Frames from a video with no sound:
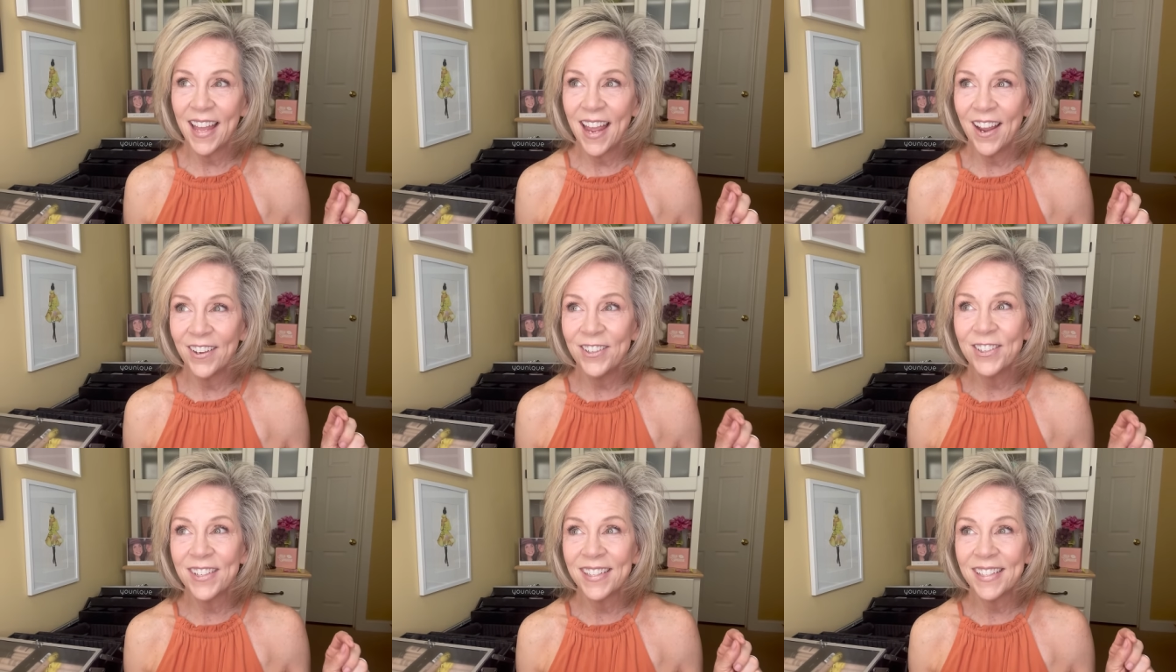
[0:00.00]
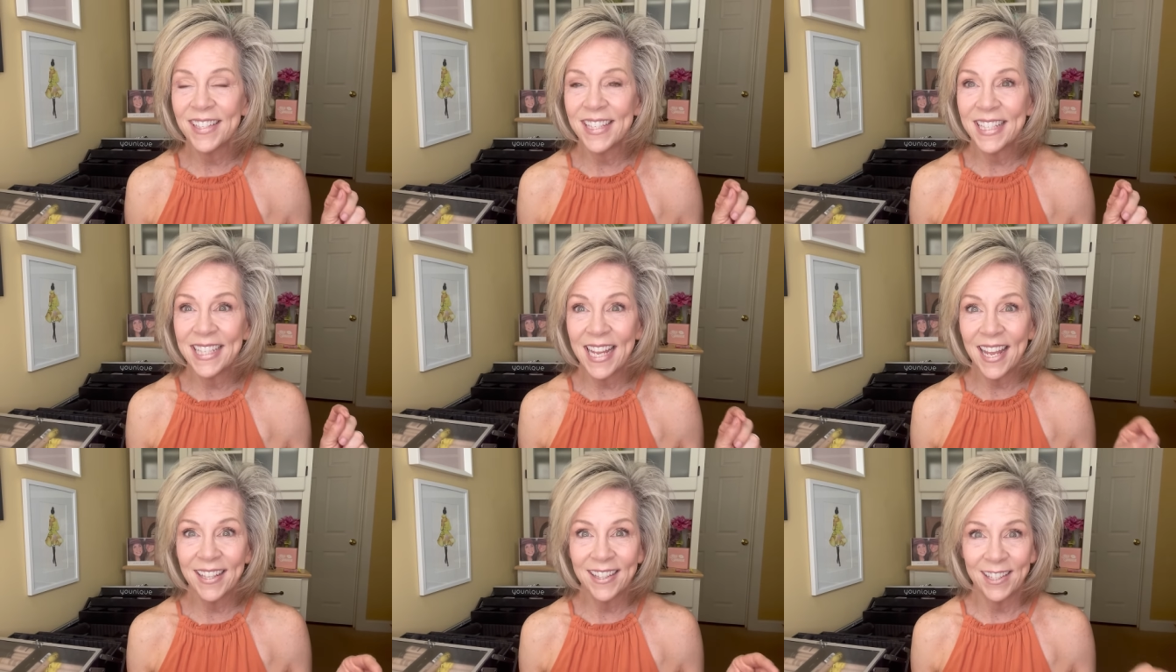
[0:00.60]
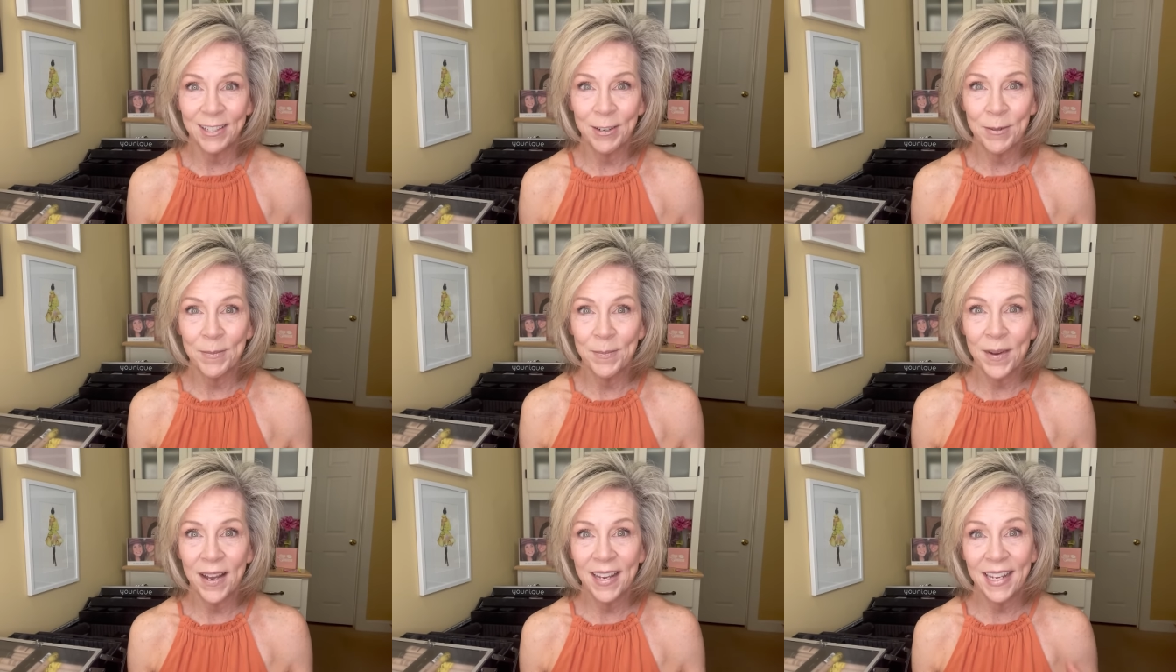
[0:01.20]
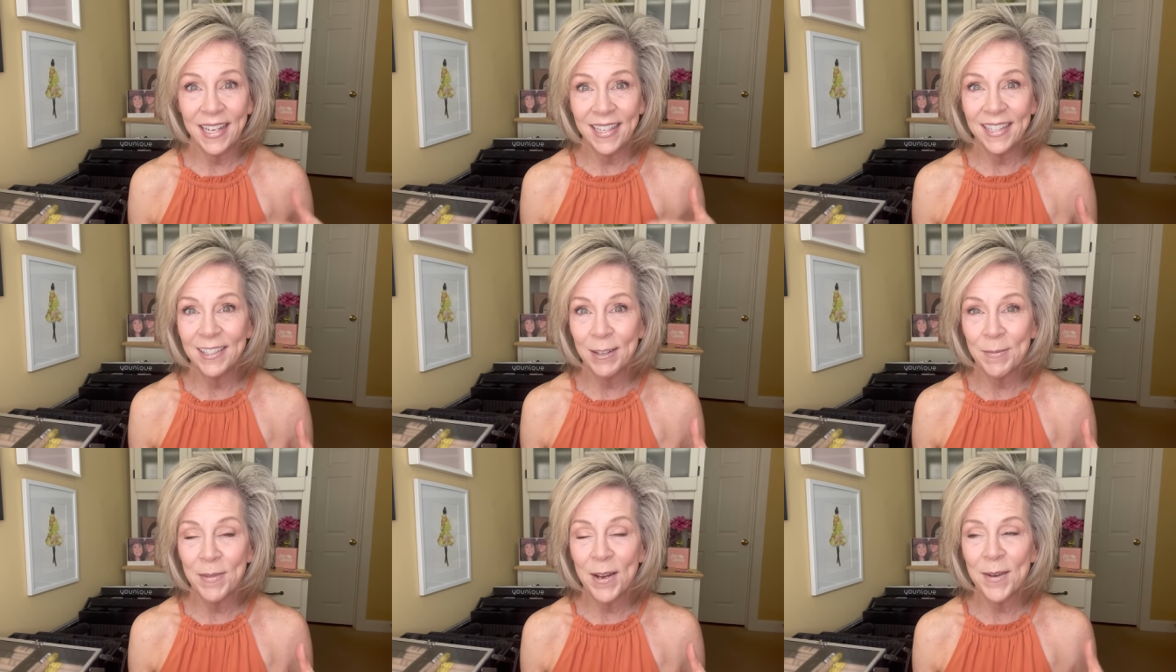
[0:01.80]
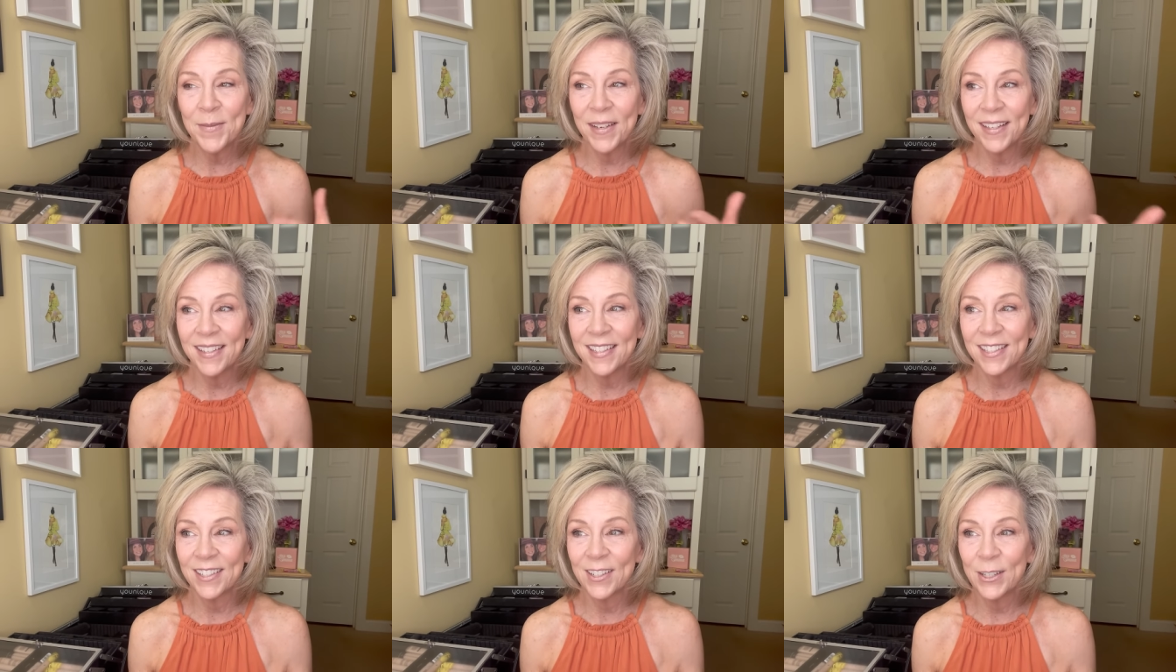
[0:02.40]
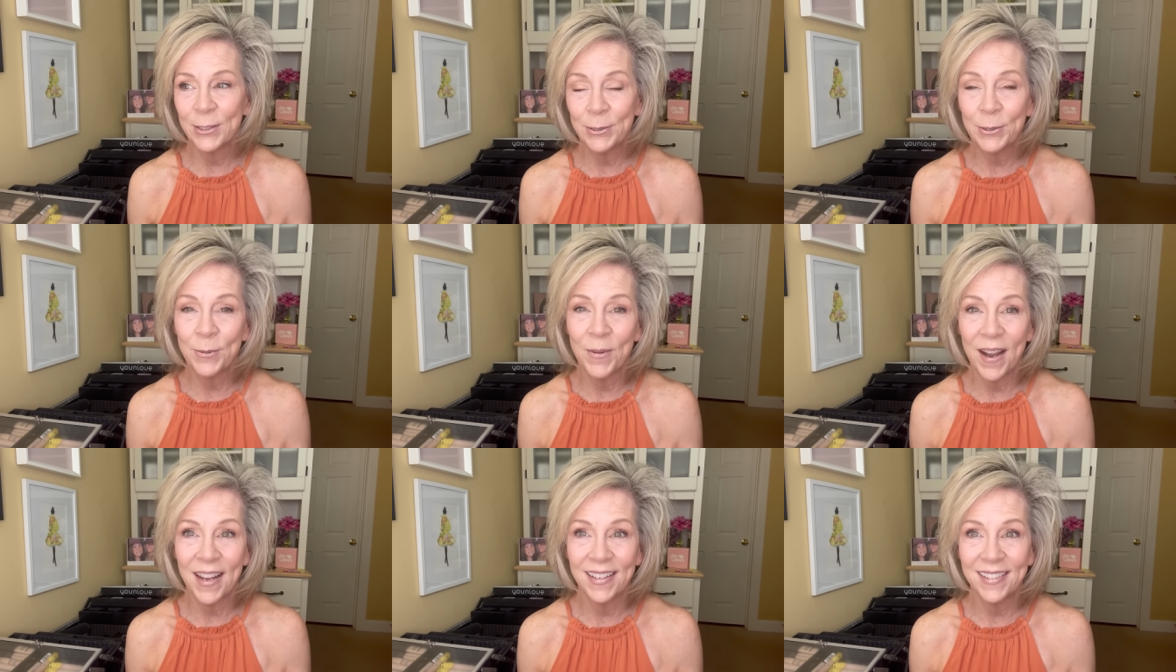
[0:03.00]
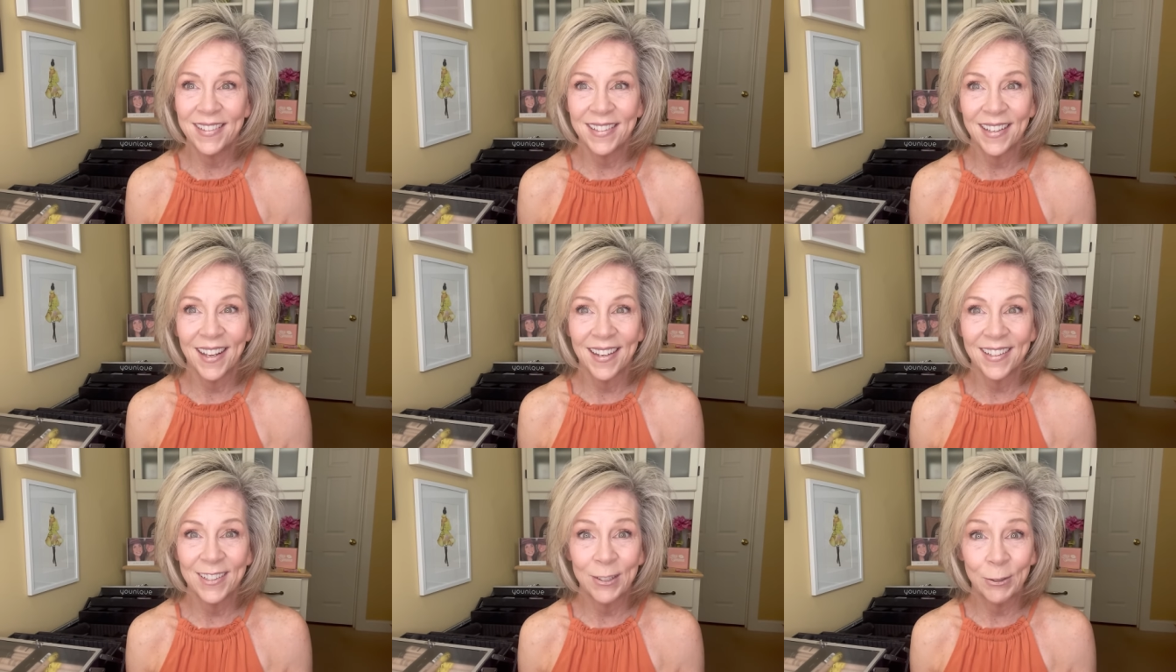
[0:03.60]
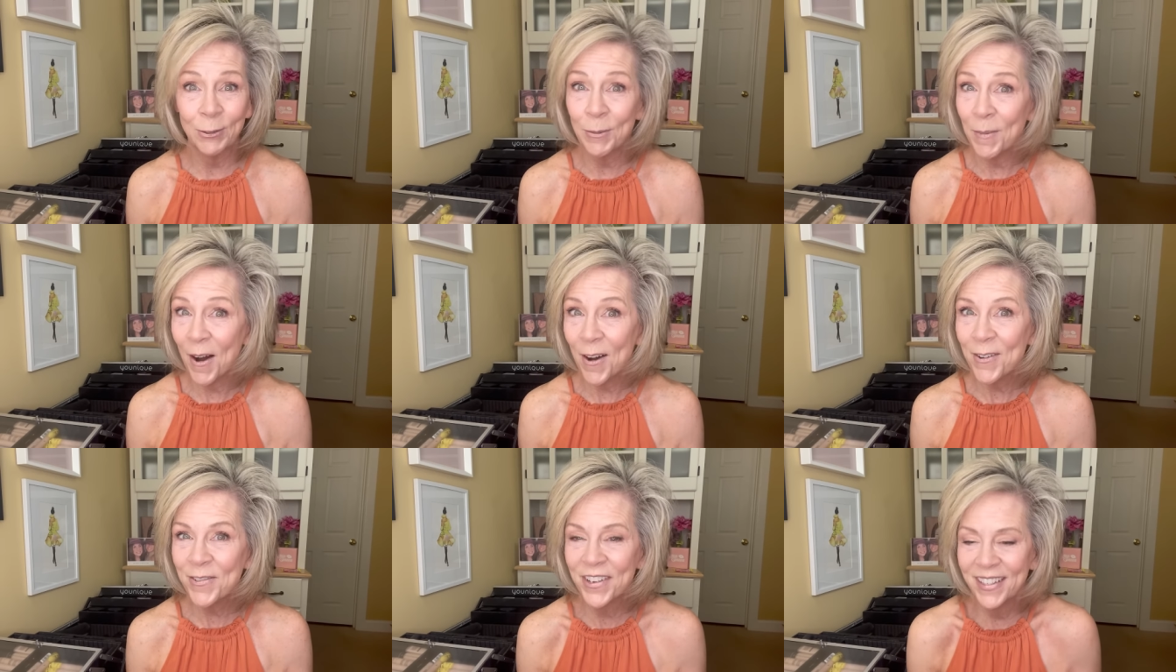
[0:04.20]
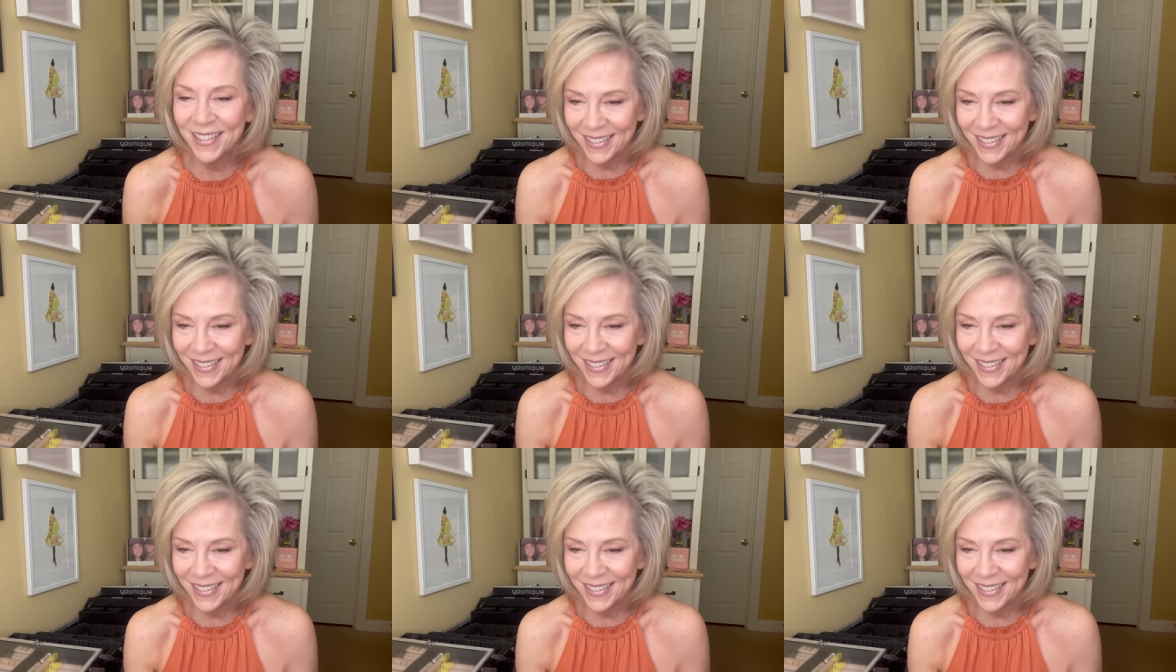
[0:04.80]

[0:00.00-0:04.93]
how you can set them by heating them up, and it's a cool way to like cool them off.